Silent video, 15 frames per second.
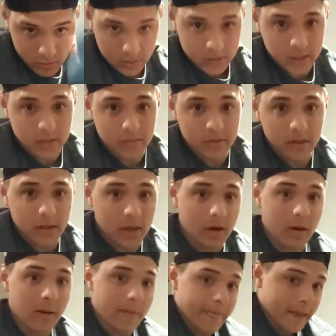The same thing
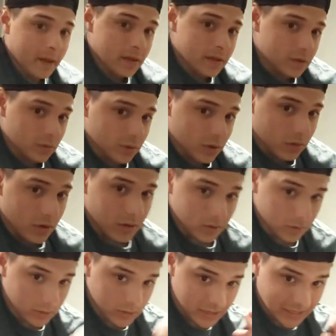here. So what you want
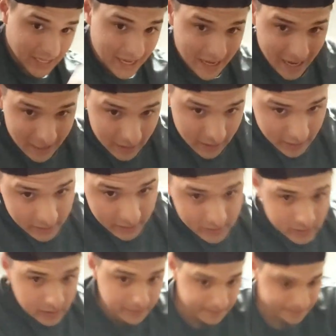to do is lay on
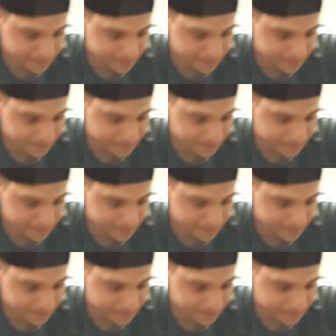these.